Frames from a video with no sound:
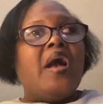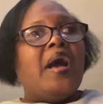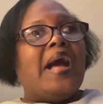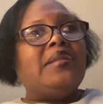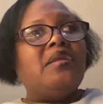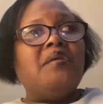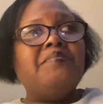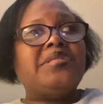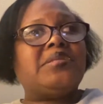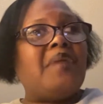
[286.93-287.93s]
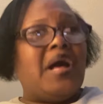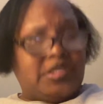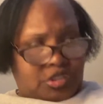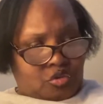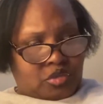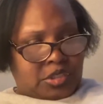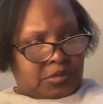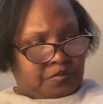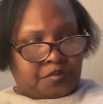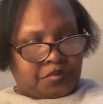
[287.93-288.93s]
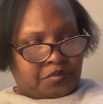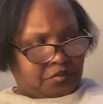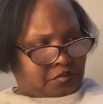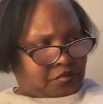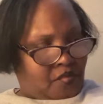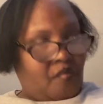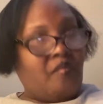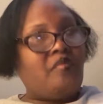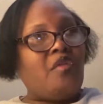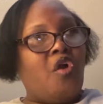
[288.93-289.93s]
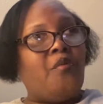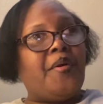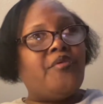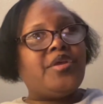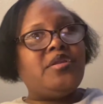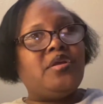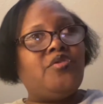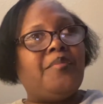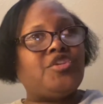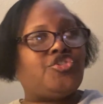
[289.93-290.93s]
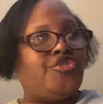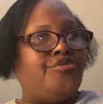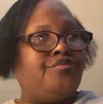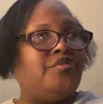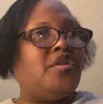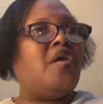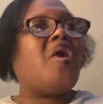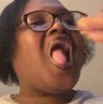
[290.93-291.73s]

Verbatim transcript: I love me some hot sauce. Hope I don't get nothing on my shirt, you know?